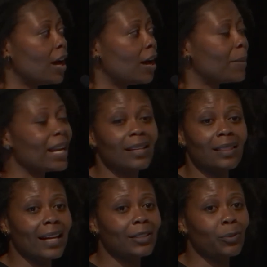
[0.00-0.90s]
And I think
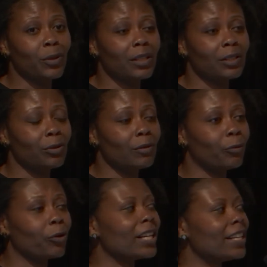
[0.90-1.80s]
that's what sort of
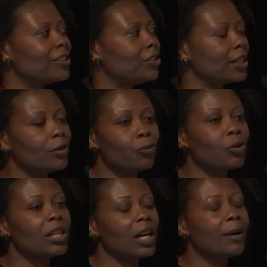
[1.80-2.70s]
where ESG can
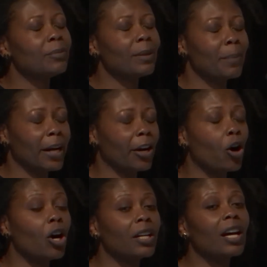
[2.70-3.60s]
really come to bear
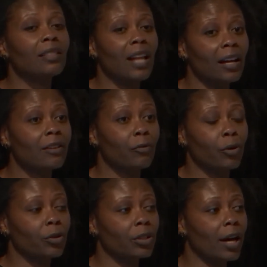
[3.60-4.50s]
on a lot of
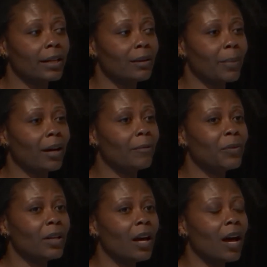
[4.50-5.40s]
what we're talking about.
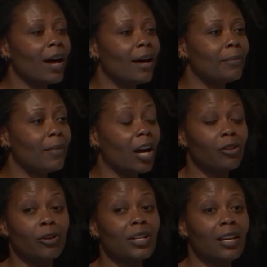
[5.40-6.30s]
Are
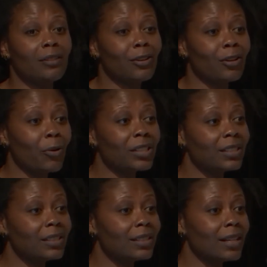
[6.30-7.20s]
there any other
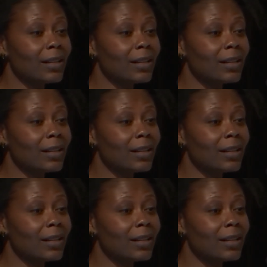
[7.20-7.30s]
questions that